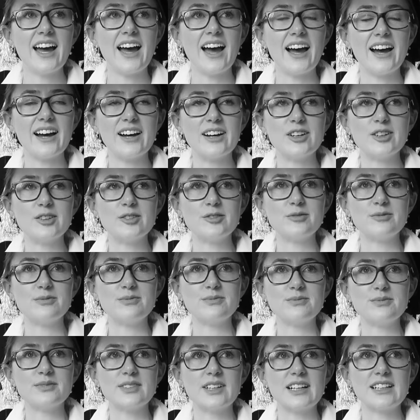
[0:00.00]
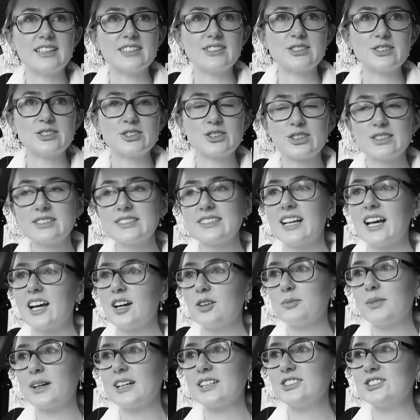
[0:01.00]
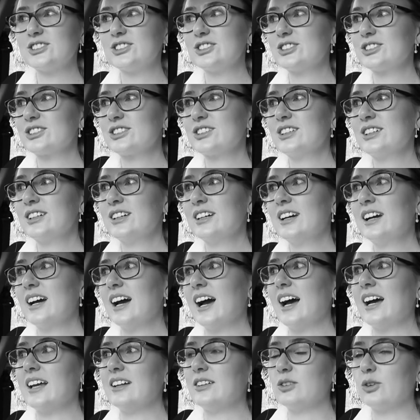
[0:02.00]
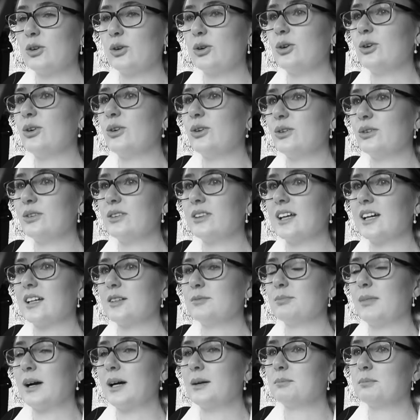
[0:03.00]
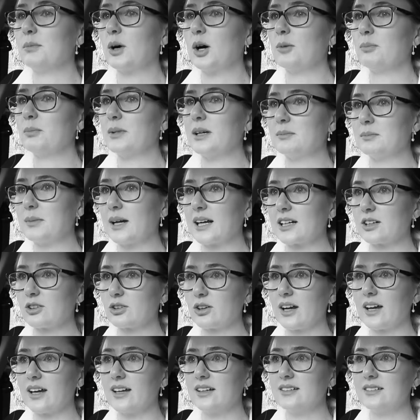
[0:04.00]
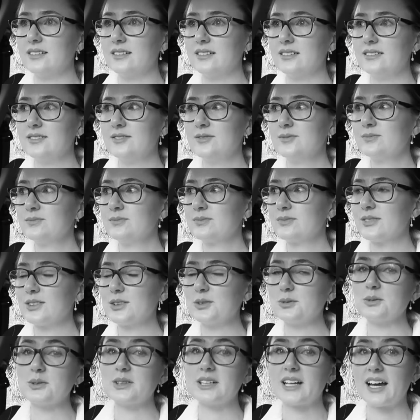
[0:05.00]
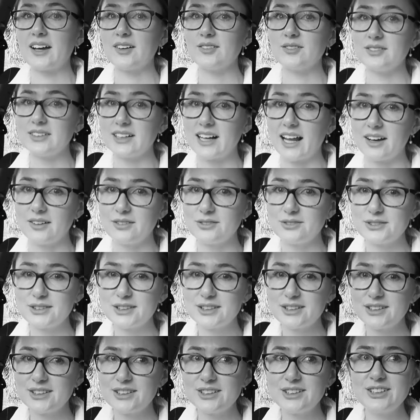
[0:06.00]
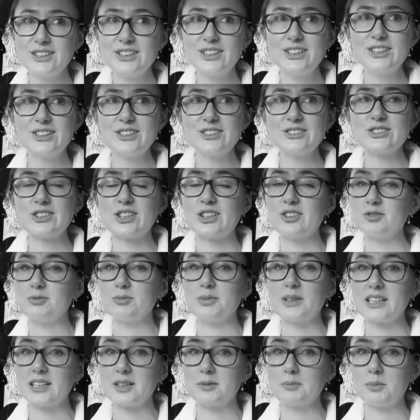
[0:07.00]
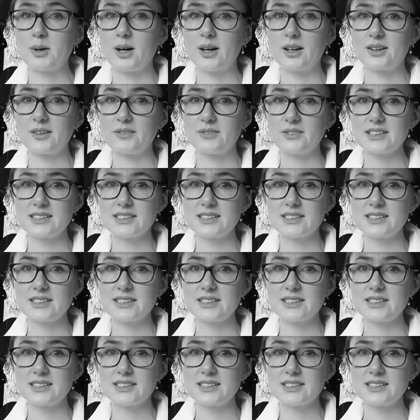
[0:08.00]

it's just how much I know that my mom and my gran would have loved to have been a part of